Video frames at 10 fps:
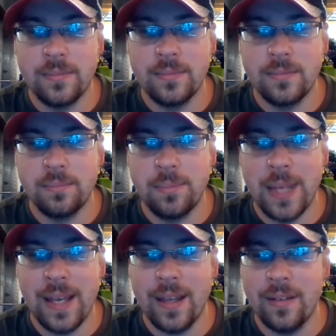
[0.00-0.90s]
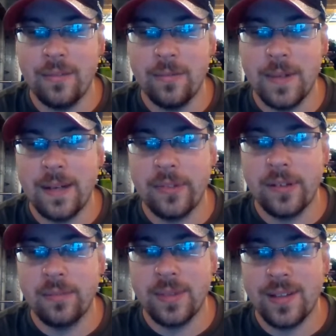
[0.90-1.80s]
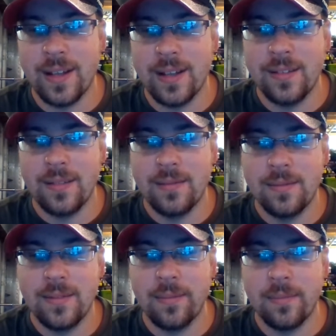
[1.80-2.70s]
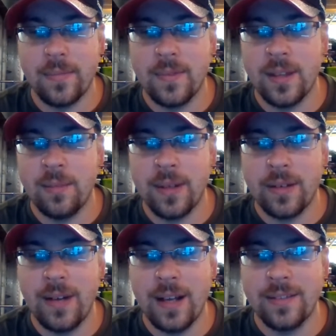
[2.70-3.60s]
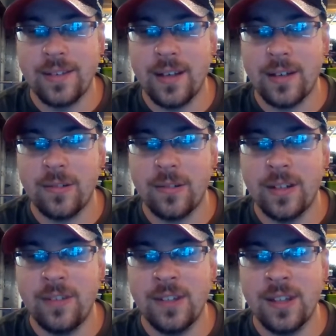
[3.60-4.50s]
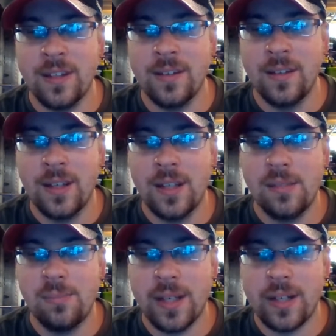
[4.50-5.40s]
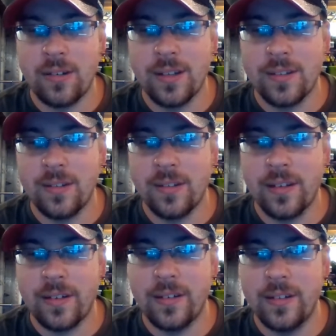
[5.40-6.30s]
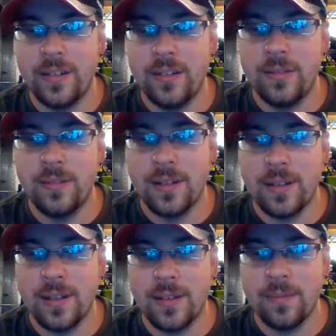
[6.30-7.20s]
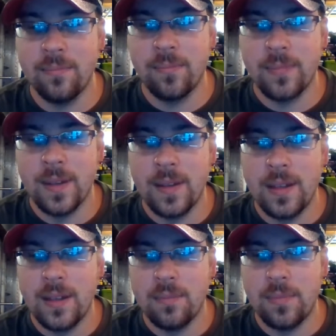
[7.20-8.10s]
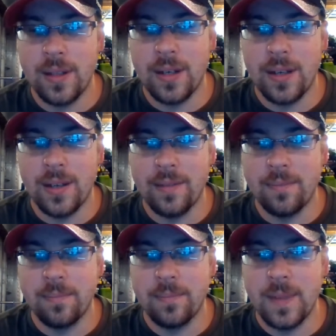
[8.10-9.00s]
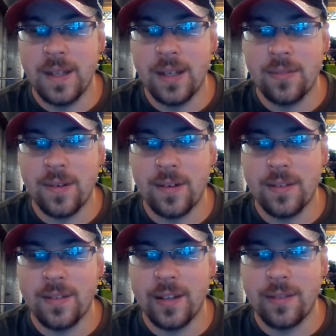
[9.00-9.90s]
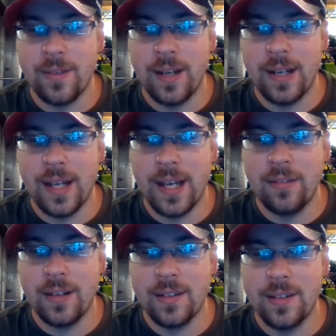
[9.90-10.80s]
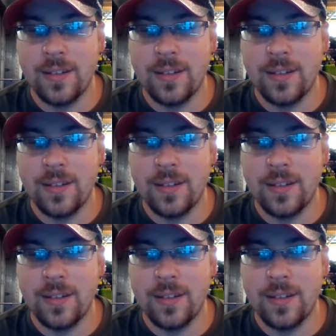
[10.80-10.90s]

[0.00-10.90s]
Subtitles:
pen or whatever besides the Bic round stick, or even the Bic crystal. They're good too. And as far as like finding addresses,